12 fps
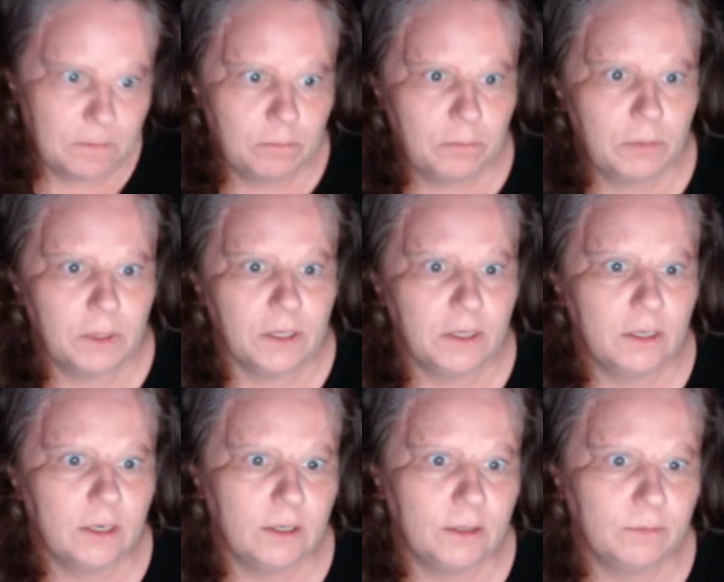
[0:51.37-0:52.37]
but
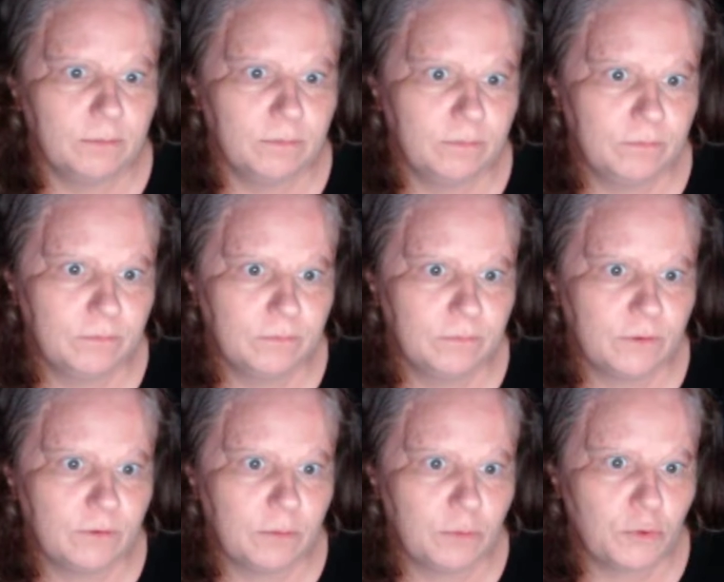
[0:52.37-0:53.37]

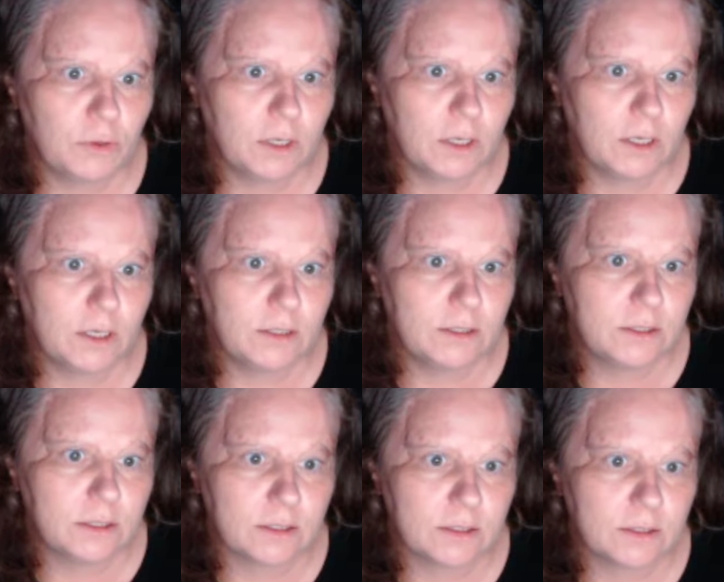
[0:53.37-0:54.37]
5.9,
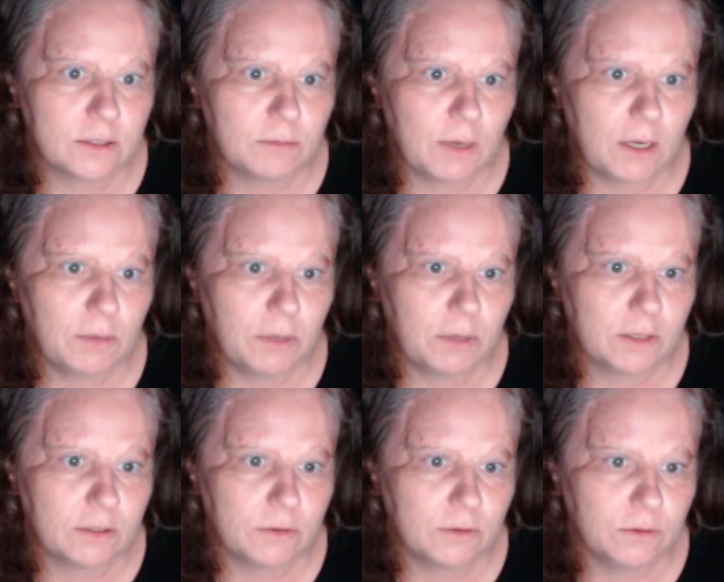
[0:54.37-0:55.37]
6
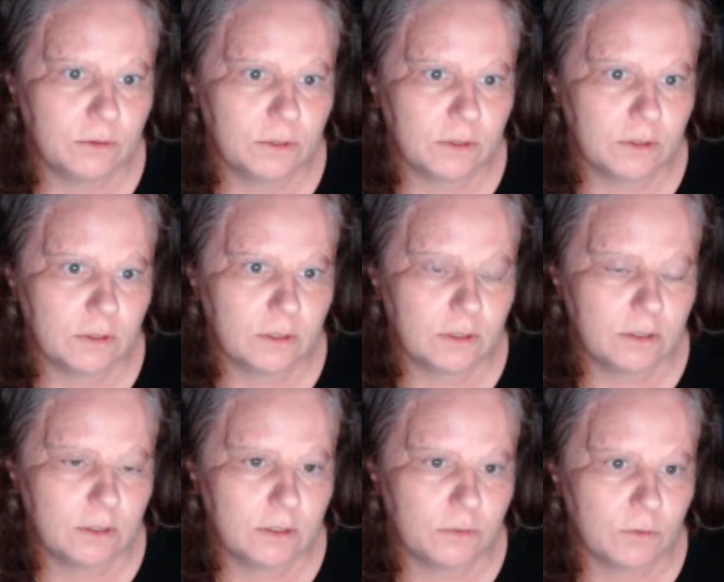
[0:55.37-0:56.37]
megapixels
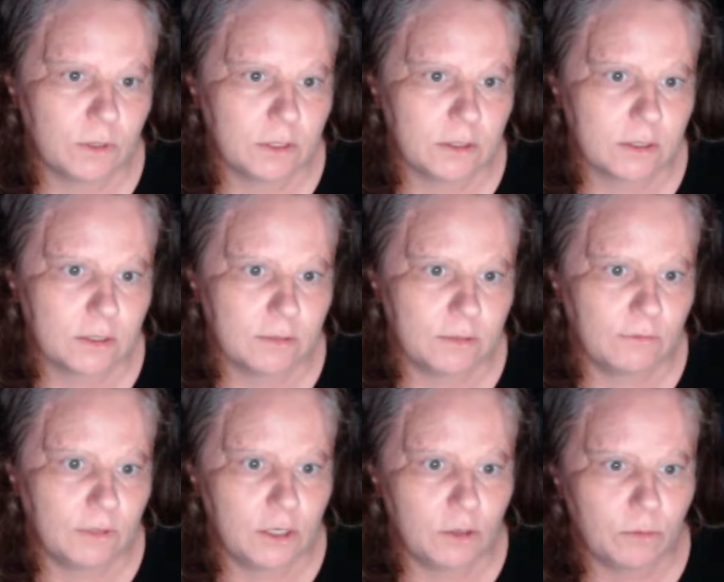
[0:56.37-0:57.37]
is what it says the
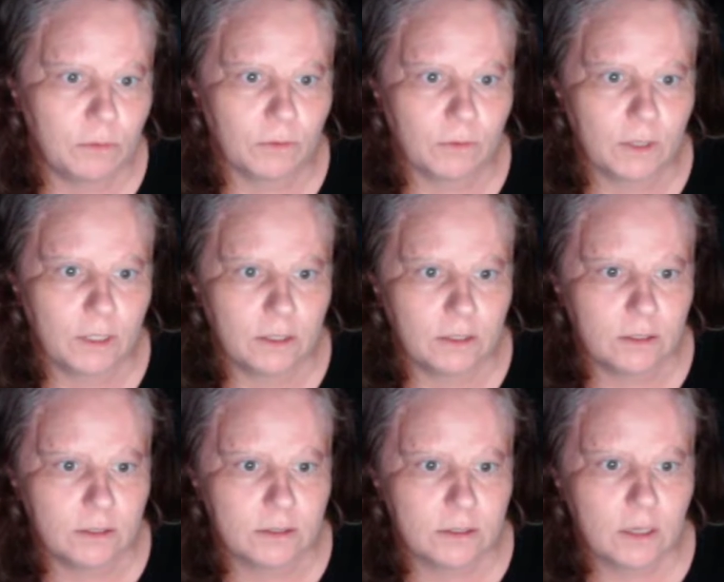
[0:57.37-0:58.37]
video bitrate
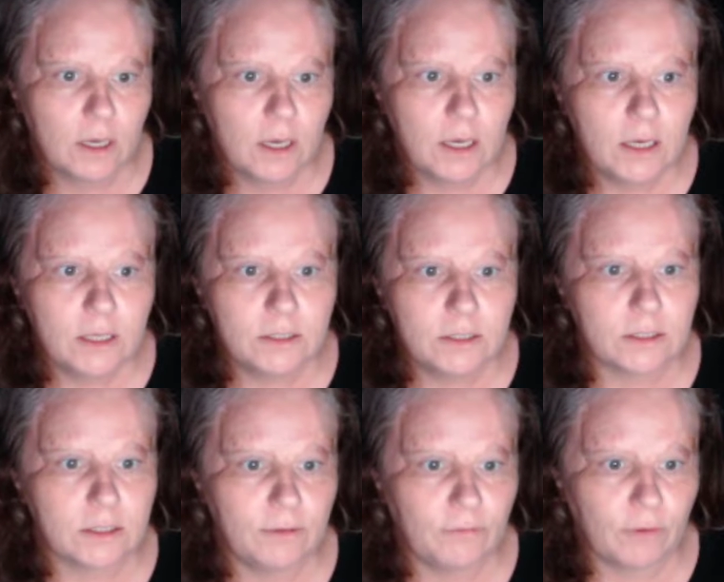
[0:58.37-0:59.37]
is.
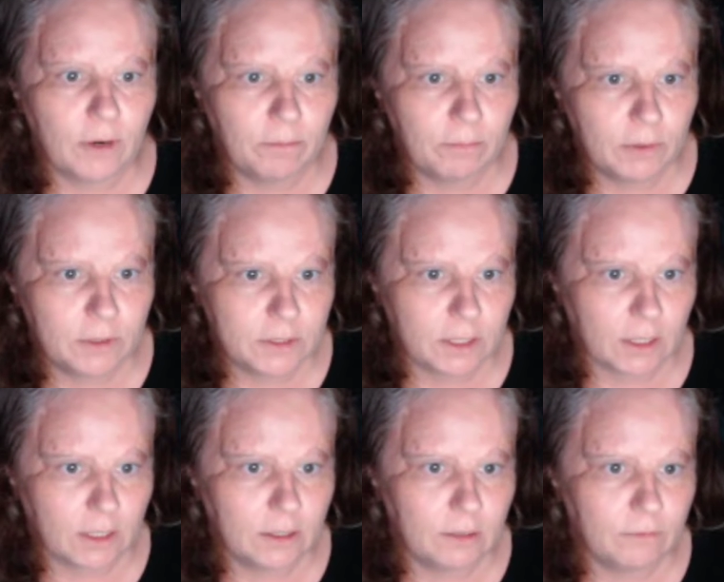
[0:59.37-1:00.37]
60 frame per
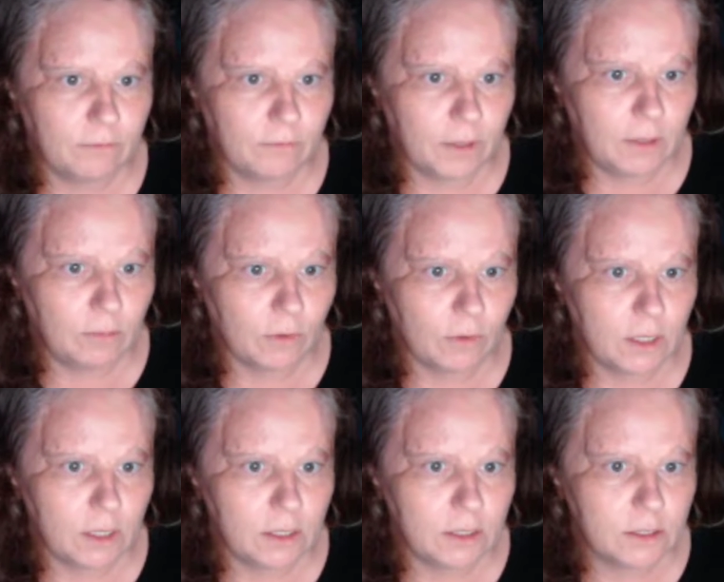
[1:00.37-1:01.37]
second frame
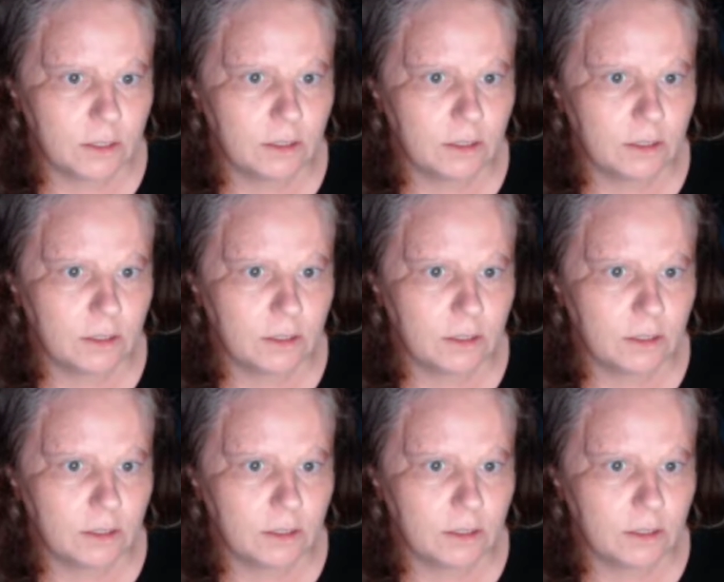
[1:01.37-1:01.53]
rate,